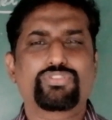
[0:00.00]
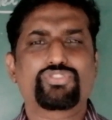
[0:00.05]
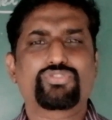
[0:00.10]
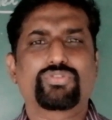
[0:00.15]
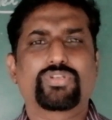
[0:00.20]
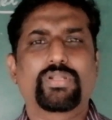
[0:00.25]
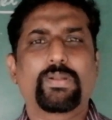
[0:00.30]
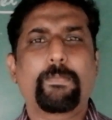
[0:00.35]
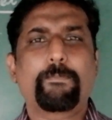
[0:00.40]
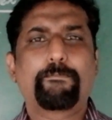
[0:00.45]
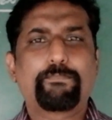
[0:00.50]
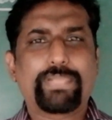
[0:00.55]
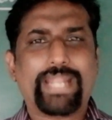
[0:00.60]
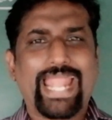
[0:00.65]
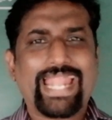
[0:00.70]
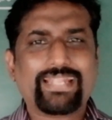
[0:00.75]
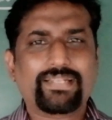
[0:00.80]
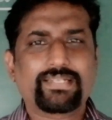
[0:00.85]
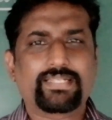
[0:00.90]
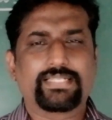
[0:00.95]
student
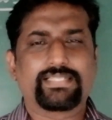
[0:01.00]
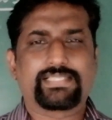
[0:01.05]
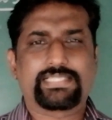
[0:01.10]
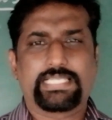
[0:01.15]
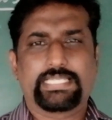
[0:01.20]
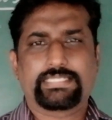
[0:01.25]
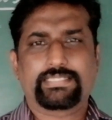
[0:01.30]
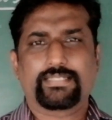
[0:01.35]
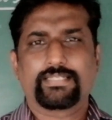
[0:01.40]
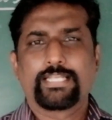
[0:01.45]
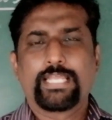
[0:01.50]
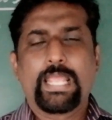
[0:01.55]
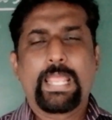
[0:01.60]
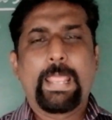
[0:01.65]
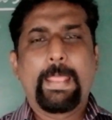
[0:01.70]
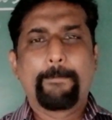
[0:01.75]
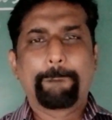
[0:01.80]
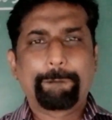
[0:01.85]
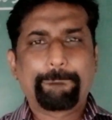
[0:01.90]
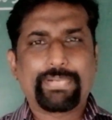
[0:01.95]
practice it
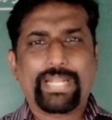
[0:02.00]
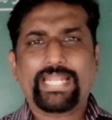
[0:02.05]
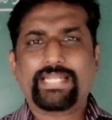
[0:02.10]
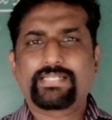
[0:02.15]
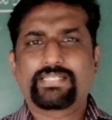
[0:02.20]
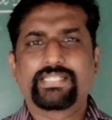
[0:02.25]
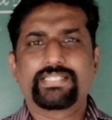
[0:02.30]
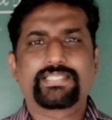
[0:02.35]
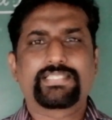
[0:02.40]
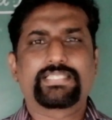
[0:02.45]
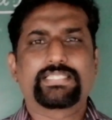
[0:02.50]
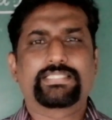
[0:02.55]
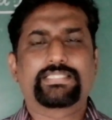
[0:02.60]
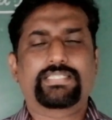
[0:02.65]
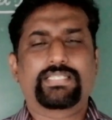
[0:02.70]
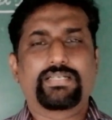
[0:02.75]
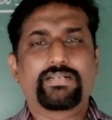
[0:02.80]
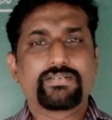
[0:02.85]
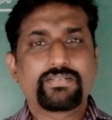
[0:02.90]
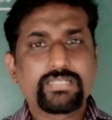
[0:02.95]
practice it
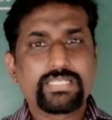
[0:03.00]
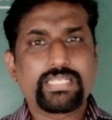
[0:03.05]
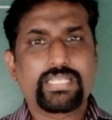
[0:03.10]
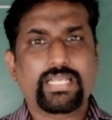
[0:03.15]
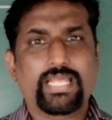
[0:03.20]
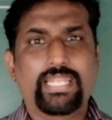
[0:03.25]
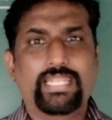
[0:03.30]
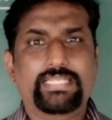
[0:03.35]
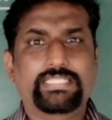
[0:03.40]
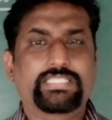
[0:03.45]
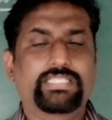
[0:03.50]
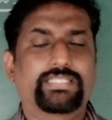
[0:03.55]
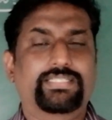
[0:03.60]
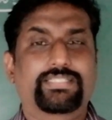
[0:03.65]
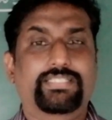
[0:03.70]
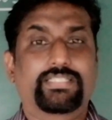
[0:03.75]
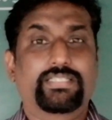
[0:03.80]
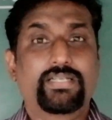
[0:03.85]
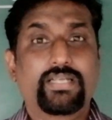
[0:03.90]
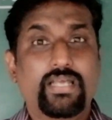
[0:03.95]
recollect it
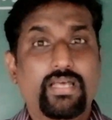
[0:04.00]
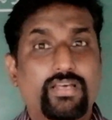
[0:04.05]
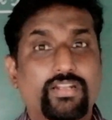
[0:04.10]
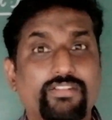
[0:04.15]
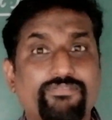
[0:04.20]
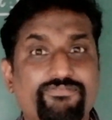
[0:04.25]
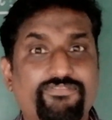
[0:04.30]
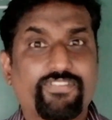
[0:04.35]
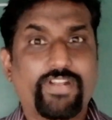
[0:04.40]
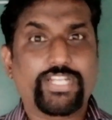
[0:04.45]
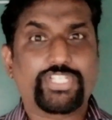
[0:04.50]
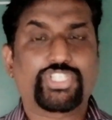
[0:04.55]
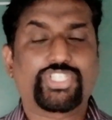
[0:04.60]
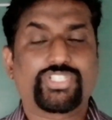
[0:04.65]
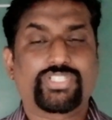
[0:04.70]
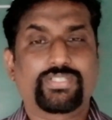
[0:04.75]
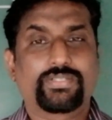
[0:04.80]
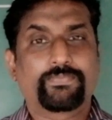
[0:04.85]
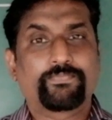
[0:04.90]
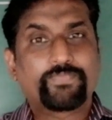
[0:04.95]

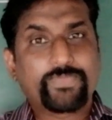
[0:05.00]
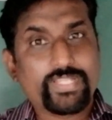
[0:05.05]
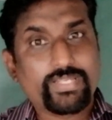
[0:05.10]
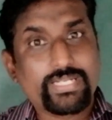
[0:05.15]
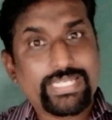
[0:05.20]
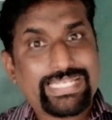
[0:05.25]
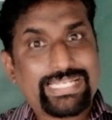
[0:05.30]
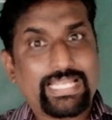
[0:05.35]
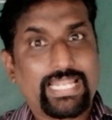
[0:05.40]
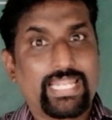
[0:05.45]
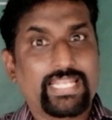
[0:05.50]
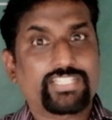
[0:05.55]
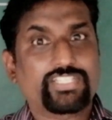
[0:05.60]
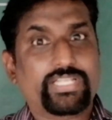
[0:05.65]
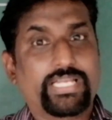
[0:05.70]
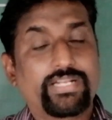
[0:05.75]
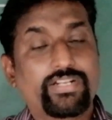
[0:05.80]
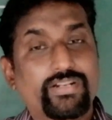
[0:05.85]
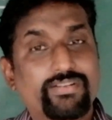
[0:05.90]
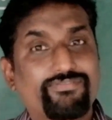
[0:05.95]
refresh recollect
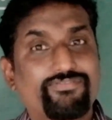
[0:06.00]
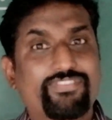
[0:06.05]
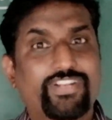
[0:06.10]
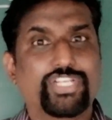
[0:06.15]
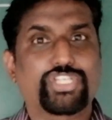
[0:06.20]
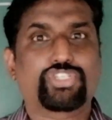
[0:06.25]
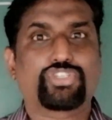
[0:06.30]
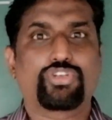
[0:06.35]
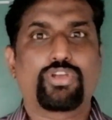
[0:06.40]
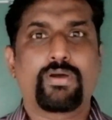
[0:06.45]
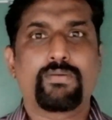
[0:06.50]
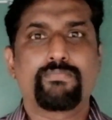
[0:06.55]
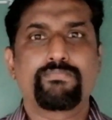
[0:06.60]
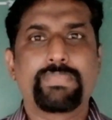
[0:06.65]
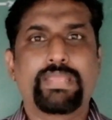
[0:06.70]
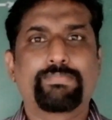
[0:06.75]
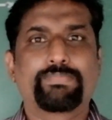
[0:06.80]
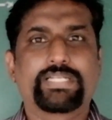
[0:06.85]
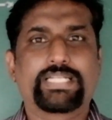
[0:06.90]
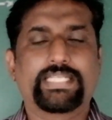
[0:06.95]
and refresh your
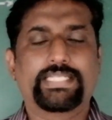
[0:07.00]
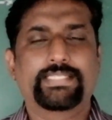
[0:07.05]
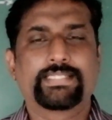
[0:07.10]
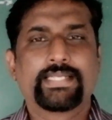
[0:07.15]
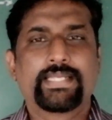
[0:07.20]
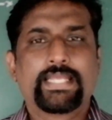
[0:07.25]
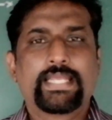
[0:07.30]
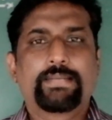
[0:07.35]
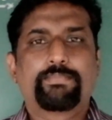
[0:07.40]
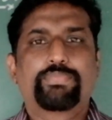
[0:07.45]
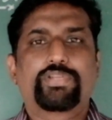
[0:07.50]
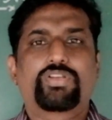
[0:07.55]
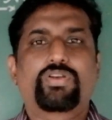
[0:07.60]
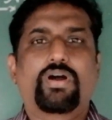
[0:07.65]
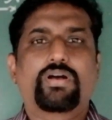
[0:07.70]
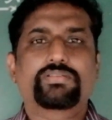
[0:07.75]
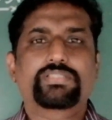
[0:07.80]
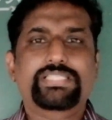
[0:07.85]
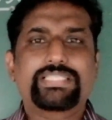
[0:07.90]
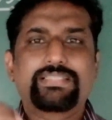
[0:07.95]
memory
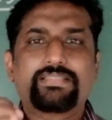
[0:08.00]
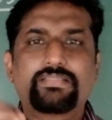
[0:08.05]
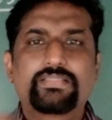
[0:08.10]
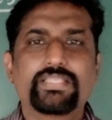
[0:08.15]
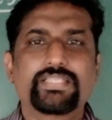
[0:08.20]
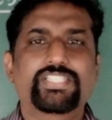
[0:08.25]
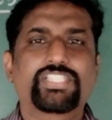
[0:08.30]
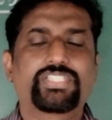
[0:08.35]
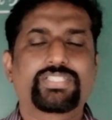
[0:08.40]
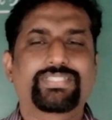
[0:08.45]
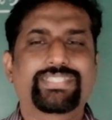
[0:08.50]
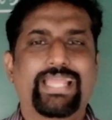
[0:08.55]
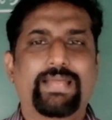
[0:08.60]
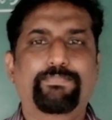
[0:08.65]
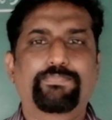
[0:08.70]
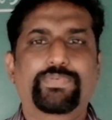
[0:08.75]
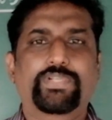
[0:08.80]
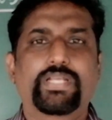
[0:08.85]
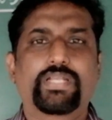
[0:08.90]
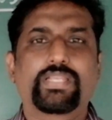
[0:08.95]
because this
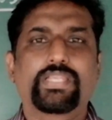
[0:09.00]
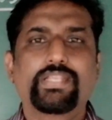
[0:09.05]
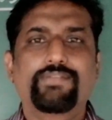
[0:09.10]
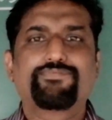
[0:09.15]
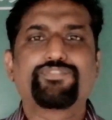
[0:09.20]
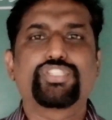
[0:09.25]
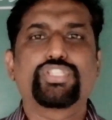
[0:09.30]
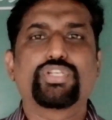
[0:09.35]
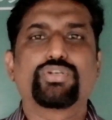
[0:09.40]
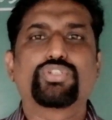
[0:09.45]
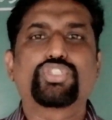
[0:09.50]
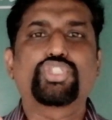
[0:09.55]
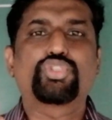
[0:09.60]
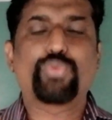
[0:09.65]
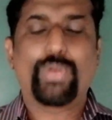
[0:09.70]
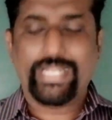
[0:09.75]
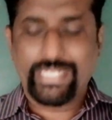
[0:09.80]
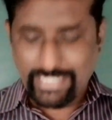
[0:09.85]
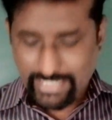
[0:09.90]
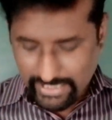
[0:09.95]
chapter gives you
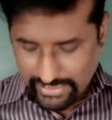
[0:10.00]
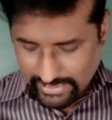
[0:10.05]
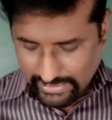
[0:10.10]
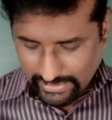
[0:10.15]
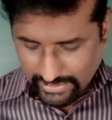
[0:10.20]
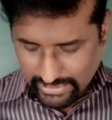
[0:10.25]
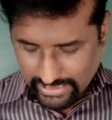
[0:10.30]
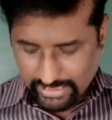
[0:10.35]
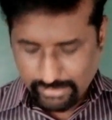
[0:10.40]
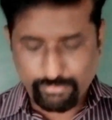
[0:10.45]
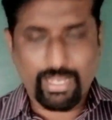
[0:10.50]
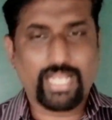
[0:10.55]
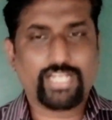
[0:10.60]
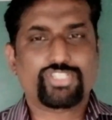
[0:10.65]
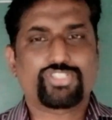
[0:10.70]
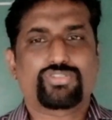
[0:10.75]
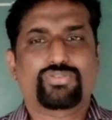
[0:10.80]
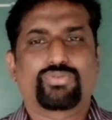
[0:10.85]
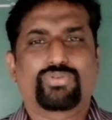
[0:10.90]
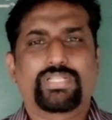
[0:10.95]
26
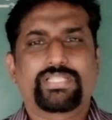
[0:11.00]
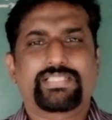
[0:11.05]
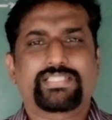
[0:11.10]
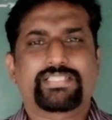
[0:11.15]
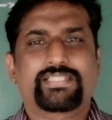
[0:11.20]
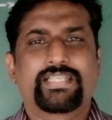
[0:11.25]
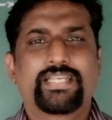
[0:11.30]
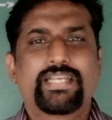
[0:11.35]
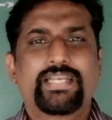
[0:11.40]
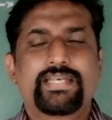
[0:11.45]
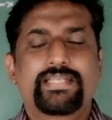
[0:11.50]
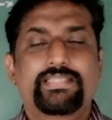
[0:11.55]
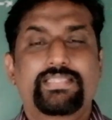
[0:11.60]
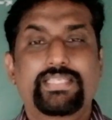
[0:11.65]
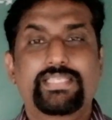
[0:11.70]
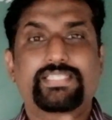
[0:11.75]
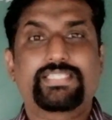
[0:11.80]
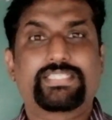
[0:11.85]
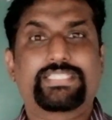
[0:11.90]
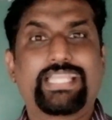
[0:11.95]
marks students
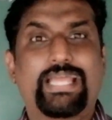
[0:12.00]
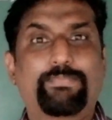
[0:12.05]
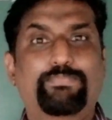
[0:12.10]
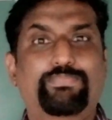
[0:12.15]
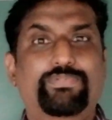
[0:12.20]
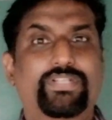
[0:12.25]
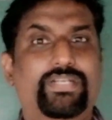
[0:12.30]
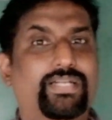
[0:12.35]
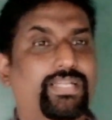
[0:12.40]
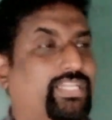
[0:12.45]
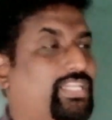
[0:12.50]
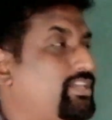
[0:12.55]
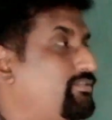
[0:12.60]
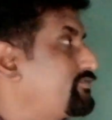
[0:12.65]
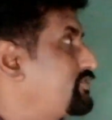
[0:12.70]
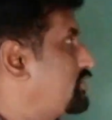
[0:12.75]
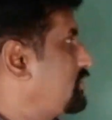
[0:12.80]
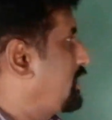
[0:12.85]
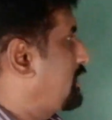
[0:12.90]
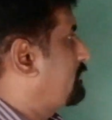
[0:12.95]
this chapter
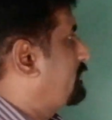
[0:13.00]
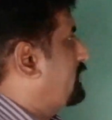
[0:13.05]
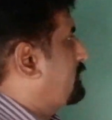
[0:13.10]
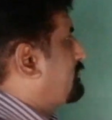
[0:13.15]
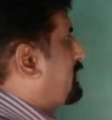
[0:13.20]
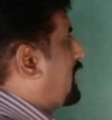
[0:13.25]
gives you how many